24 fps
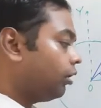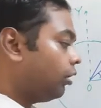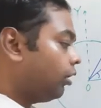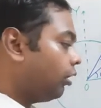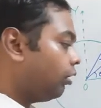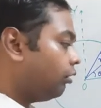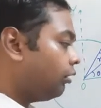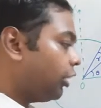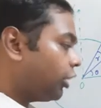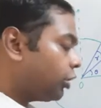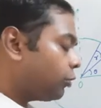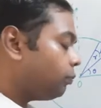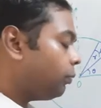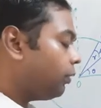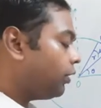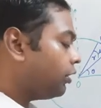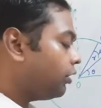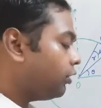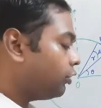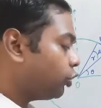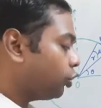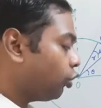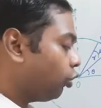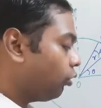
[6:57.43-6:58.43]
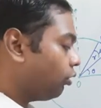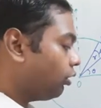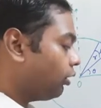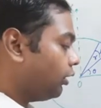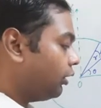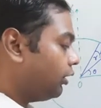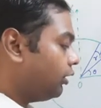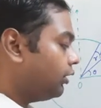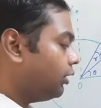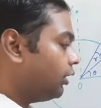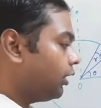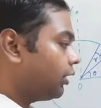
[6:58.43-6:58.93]
I'll explain
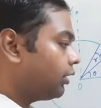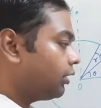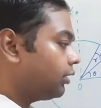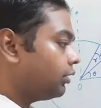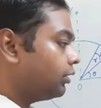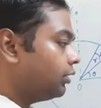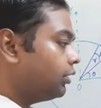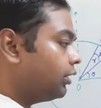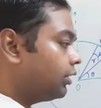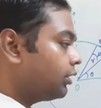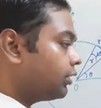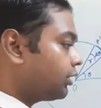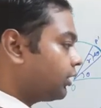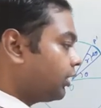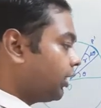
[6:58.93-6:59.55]
shortly, that this